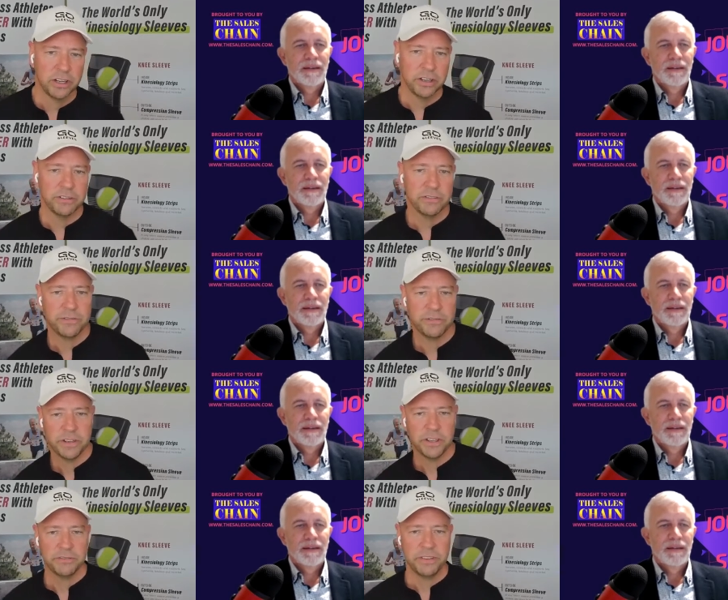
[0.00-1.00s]
Speaker 1: of
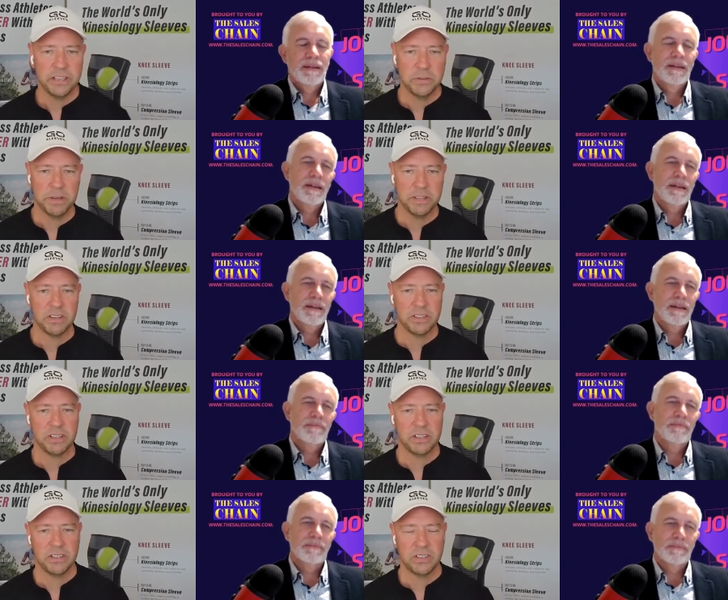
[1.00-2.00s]
of these yeah.
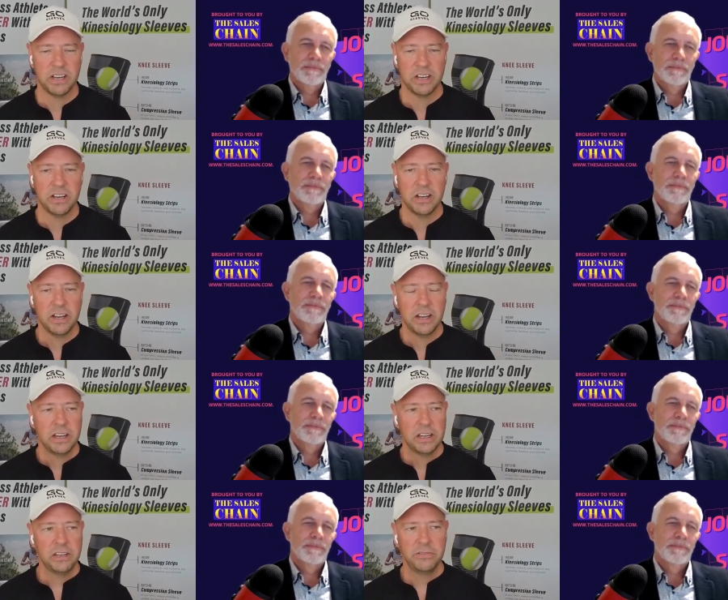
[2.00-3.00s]
businesses and
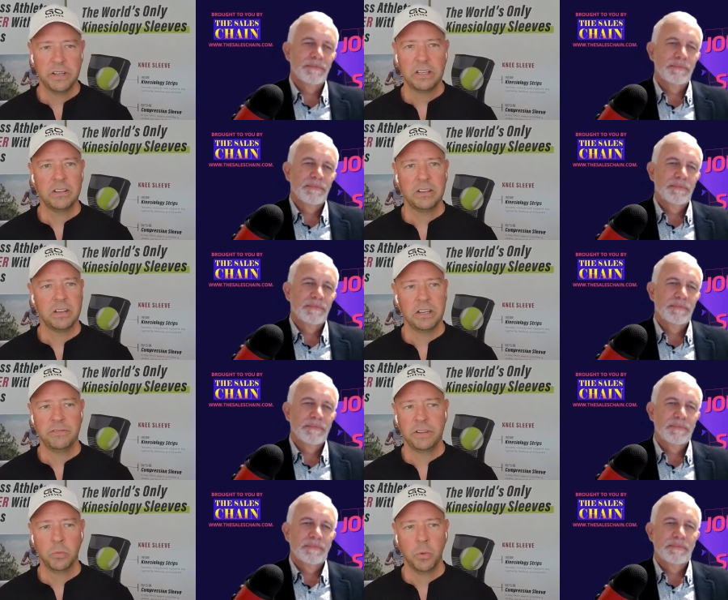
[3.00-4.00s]
even
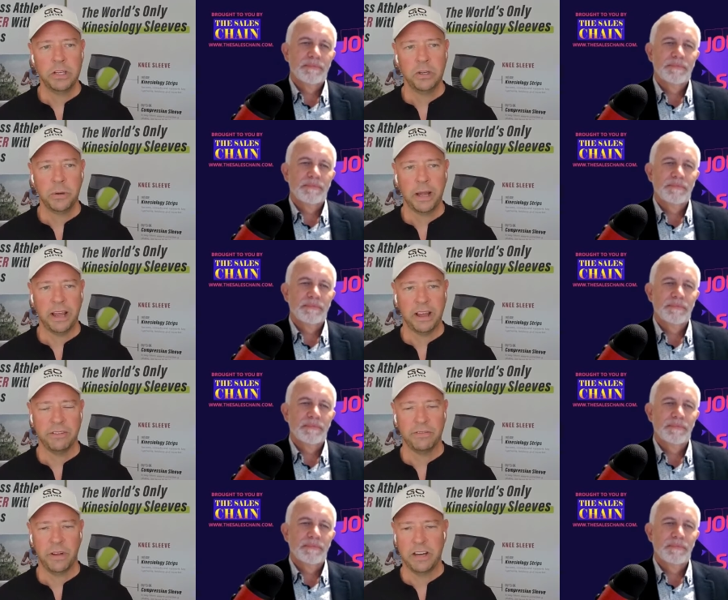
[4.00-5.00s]
even when you
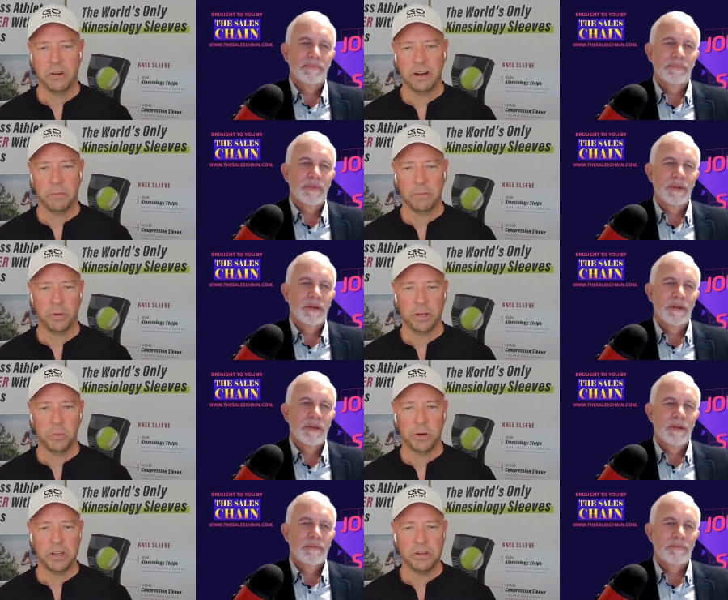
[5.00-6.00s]
have and you're at a point
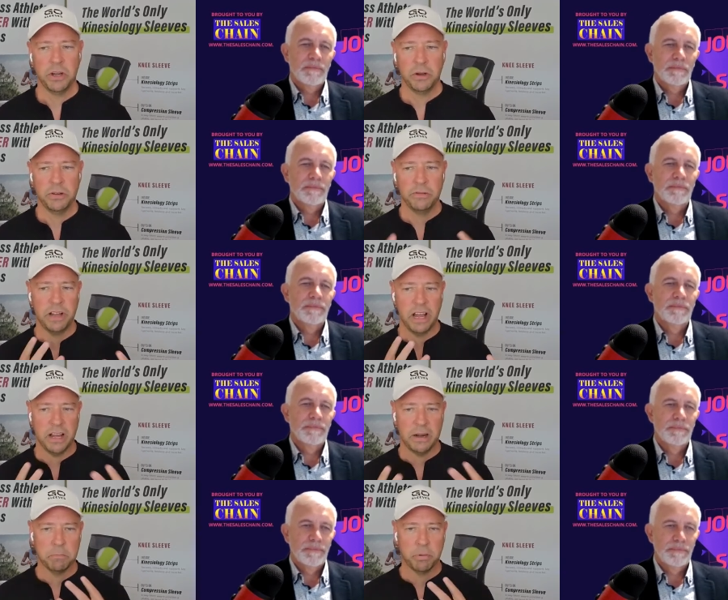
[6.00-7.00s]
where you know you've
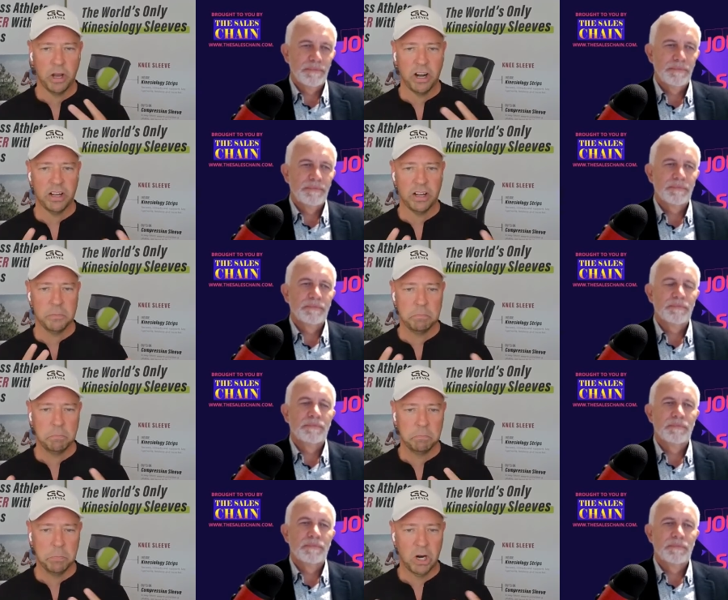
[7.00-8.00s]
got product
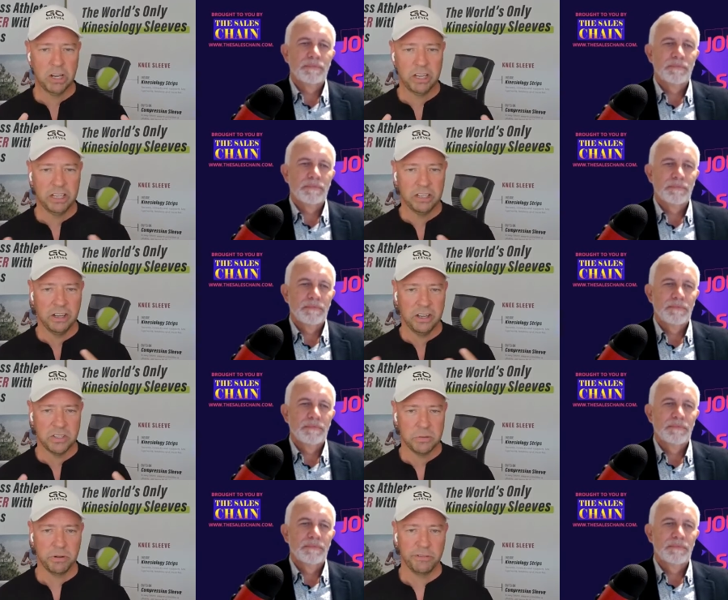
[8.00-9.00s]
market
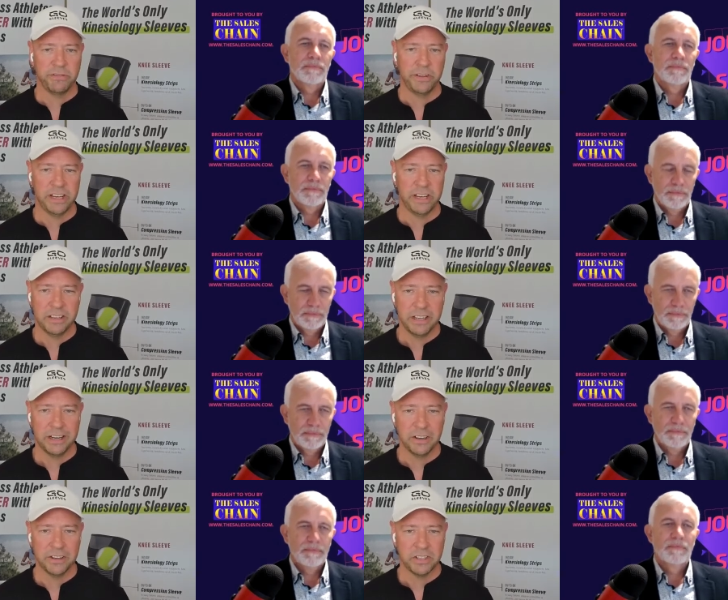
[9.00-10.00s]
customer fit. You
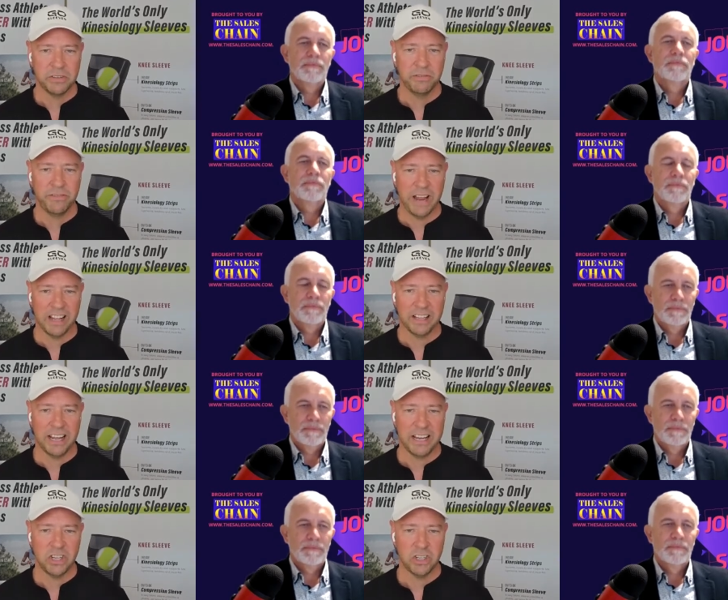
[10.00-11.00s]
know, there's
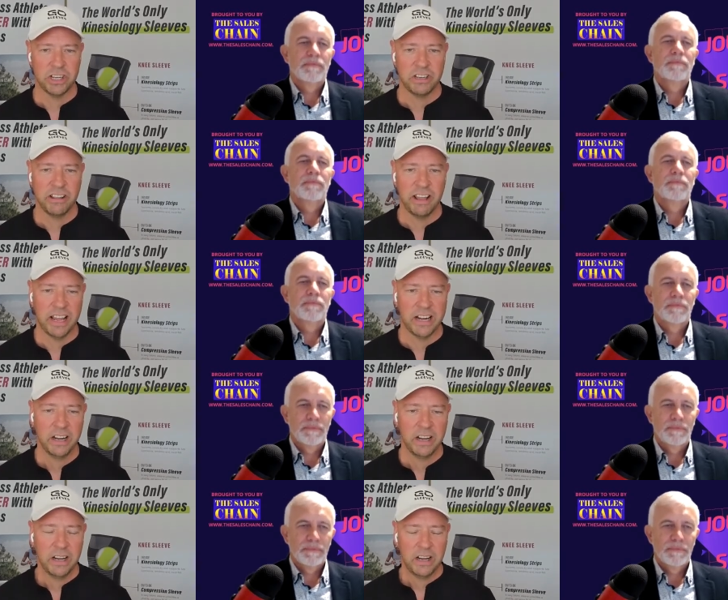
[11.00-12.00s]
validation that,
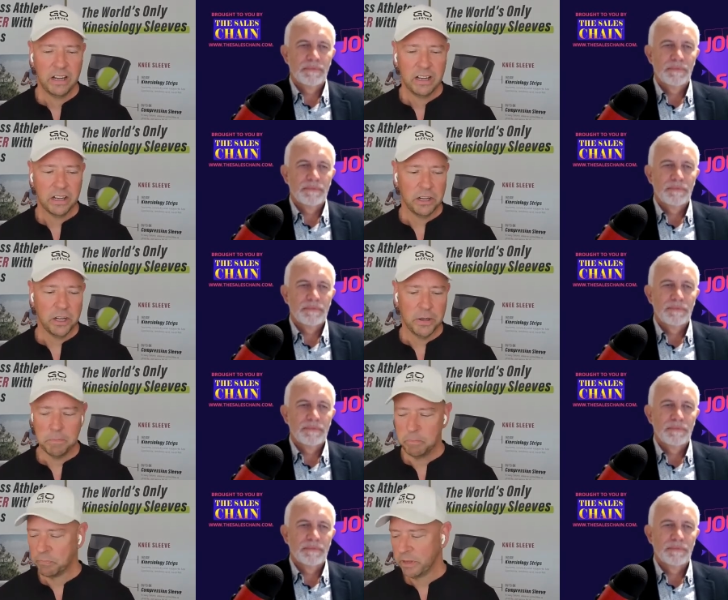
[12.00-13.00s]

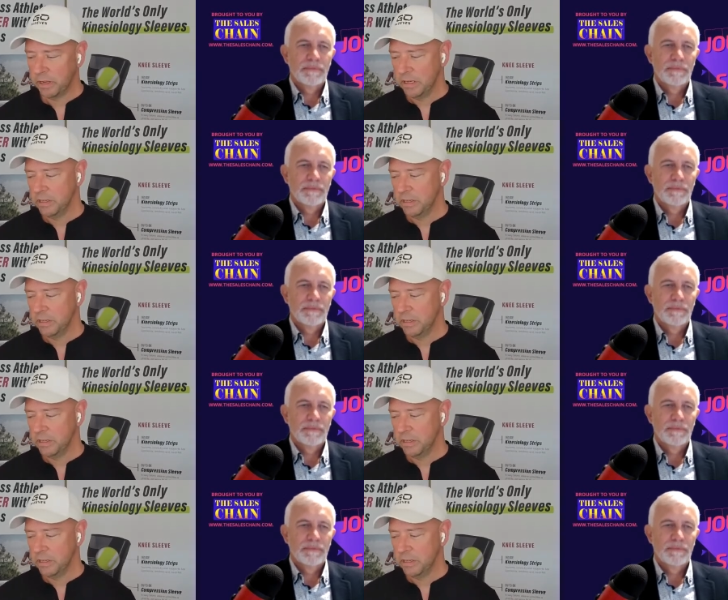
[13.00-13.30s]
um, I